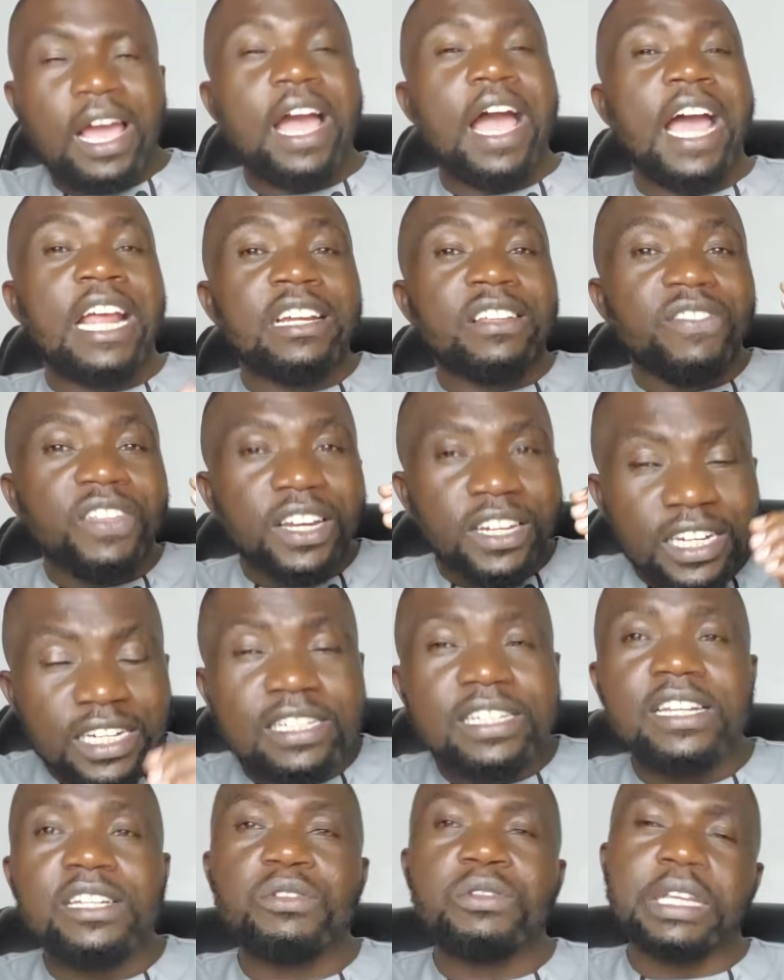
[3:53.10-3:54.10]
And the
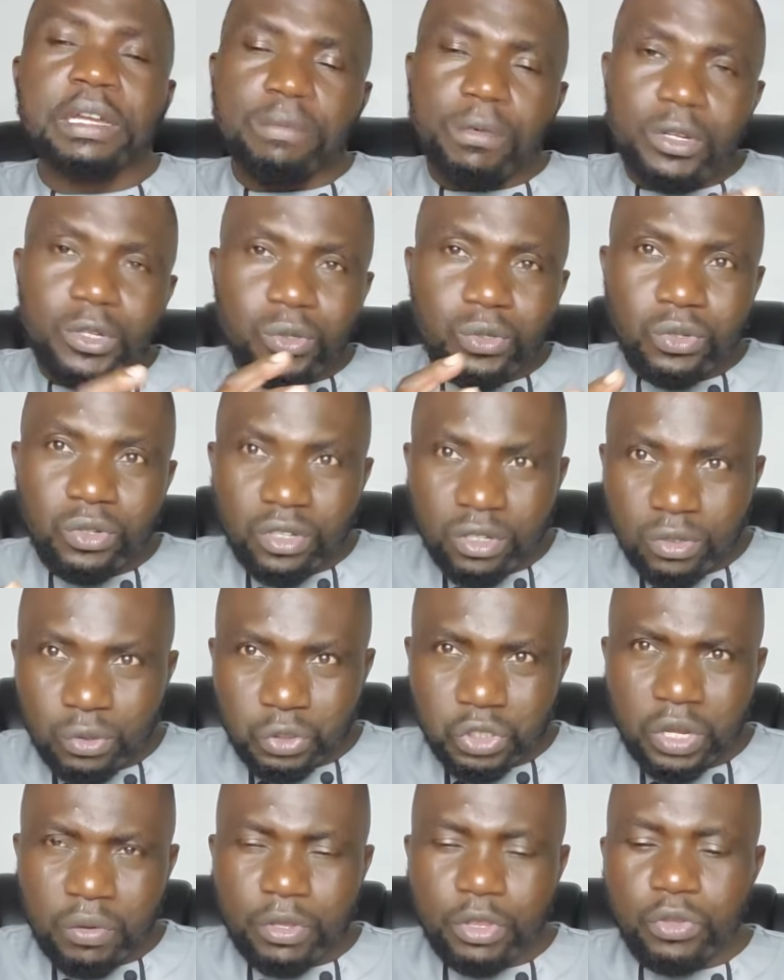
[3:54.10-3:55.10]
details which I'm going to
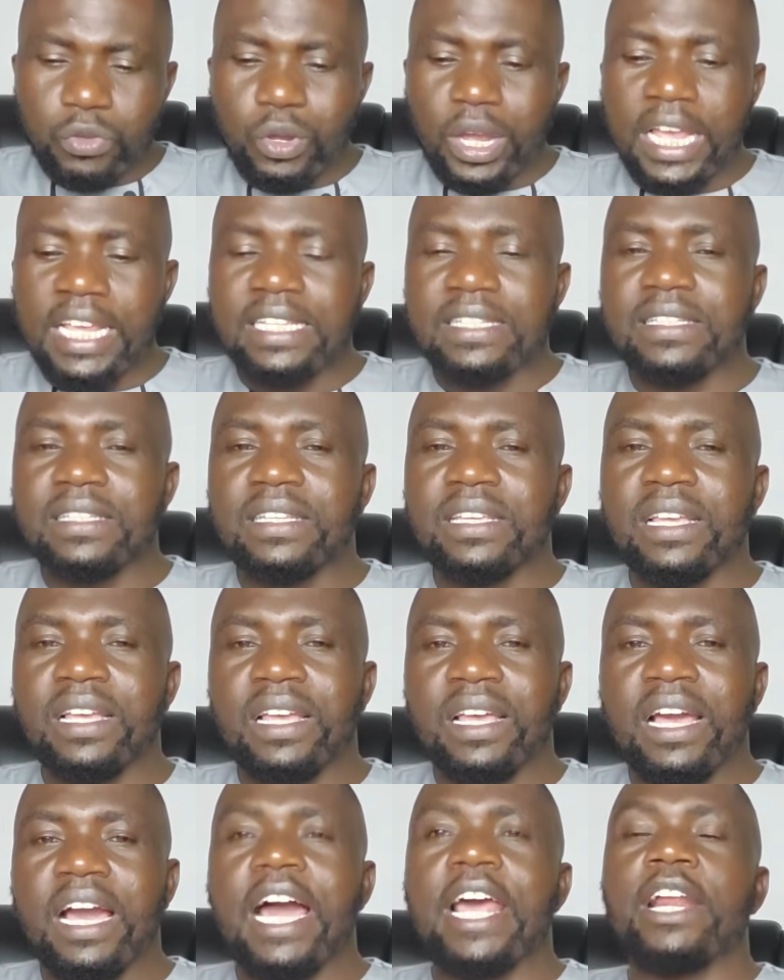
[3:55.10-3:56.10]
share with you guys
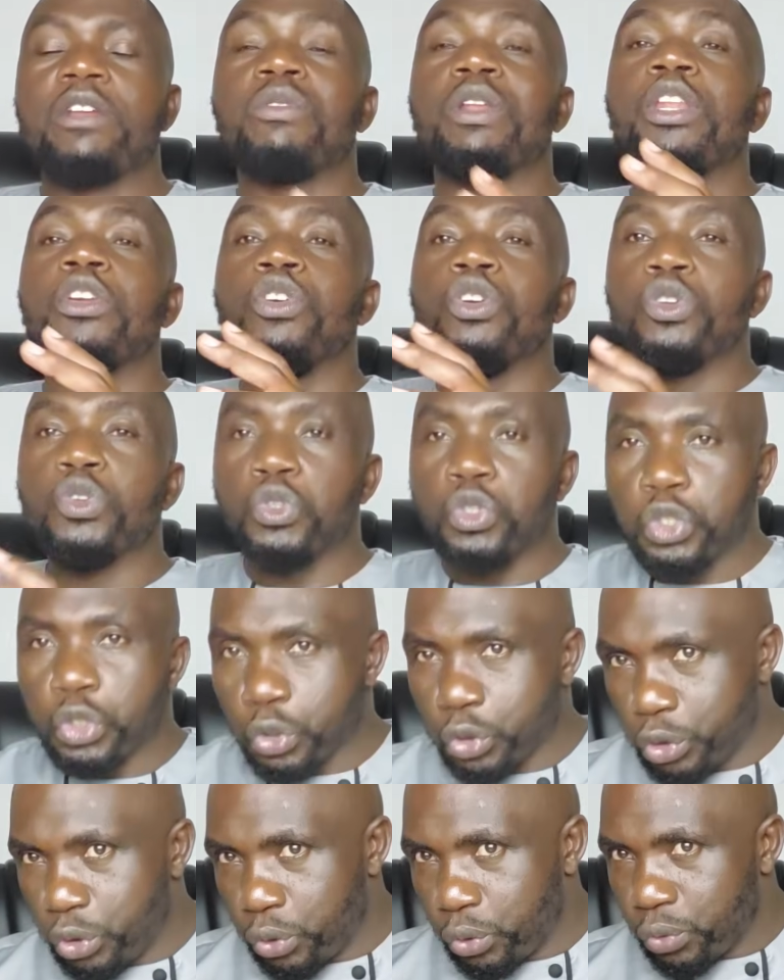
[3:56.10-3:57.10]
are actually going to
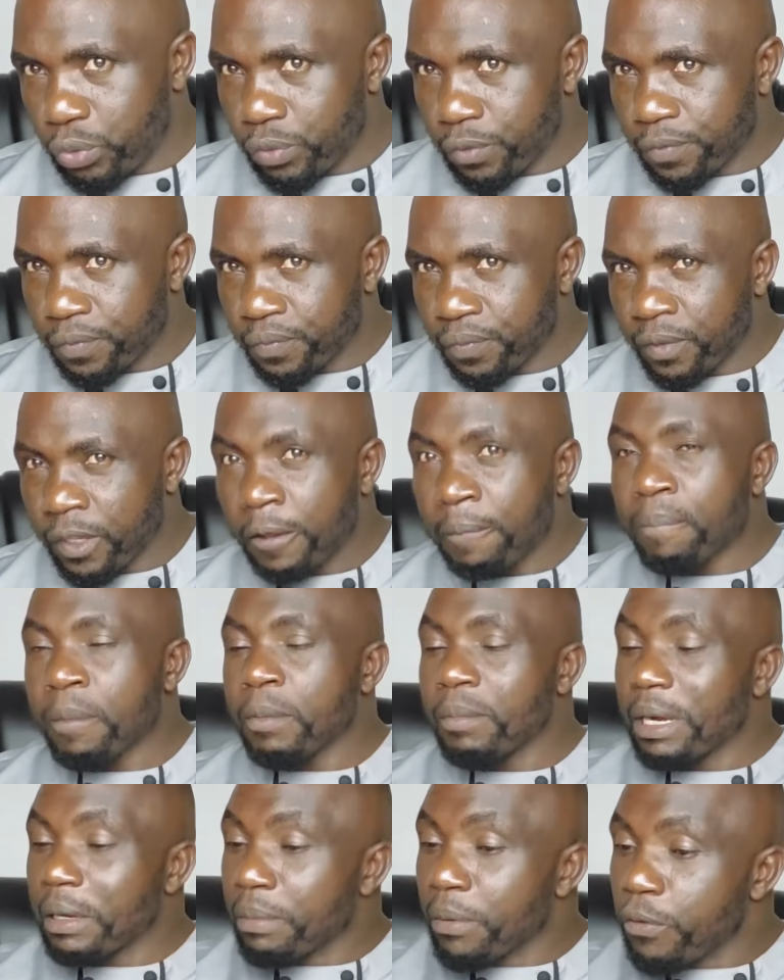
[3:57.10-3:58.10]
shock you.
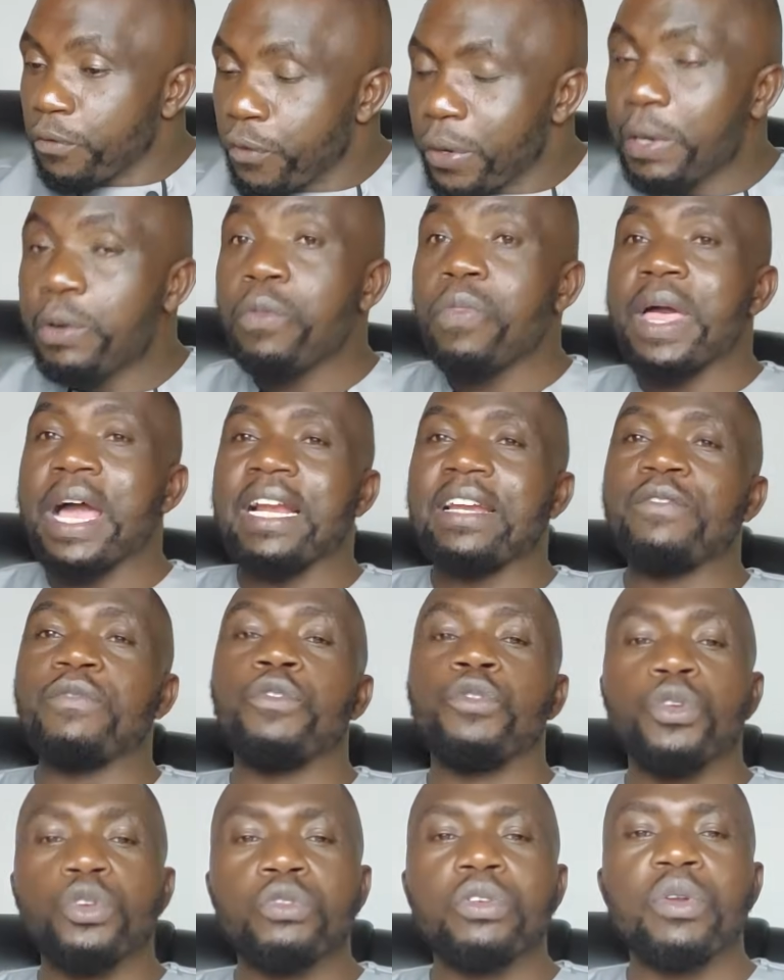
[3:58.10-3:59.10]
But before you do that,
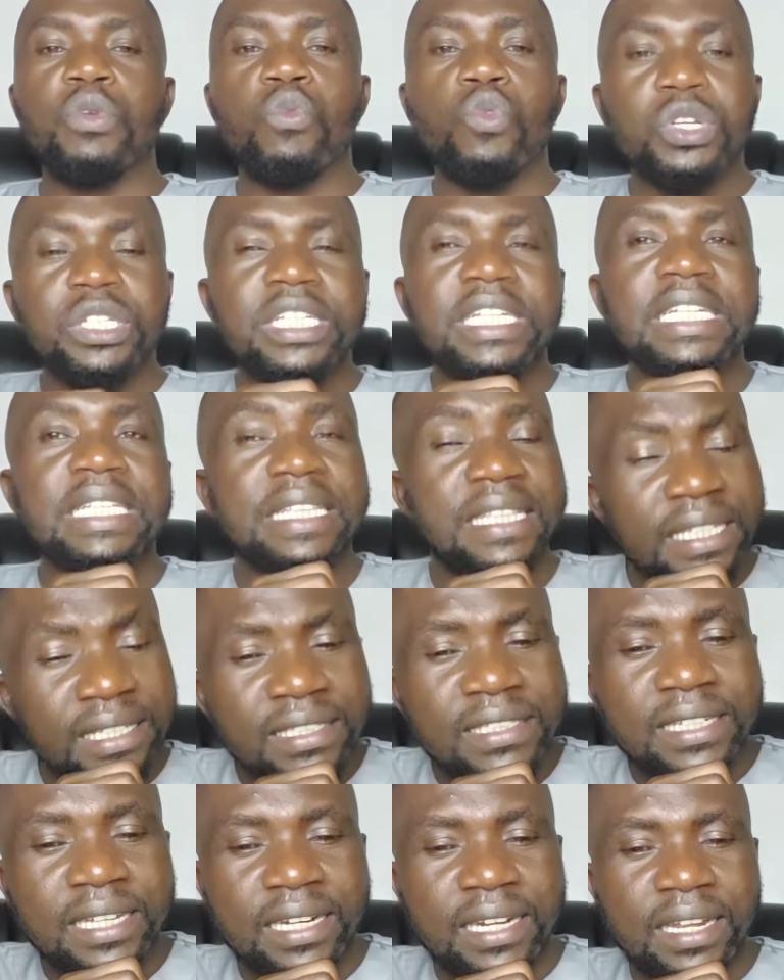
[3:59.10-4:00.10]
for those who are watching this
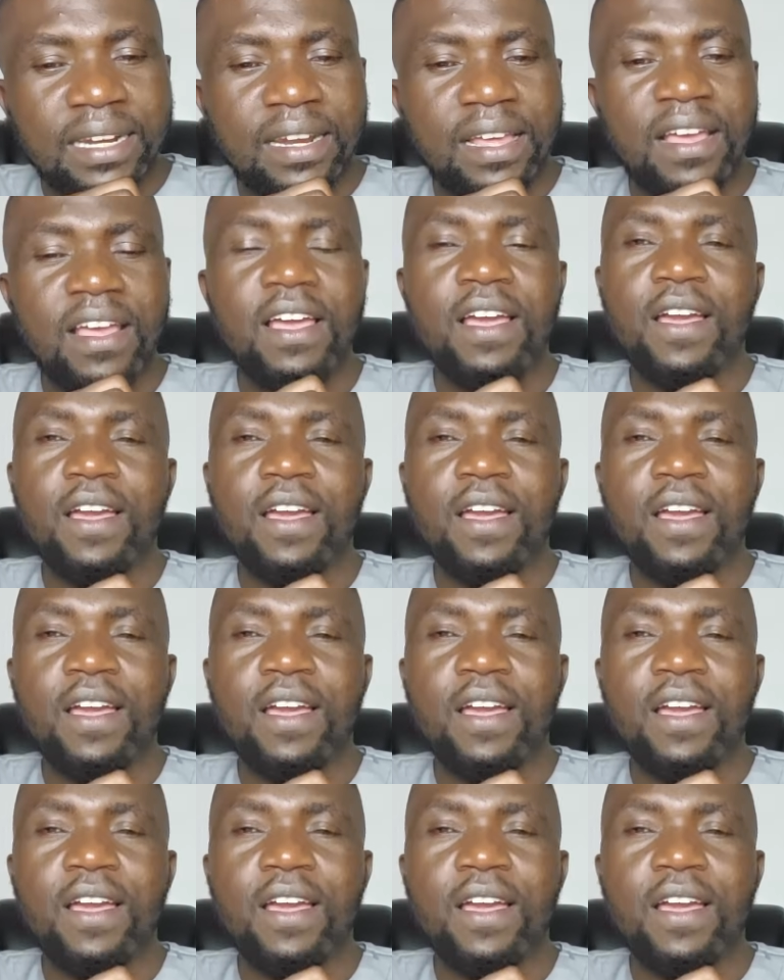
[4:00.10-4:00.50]
channel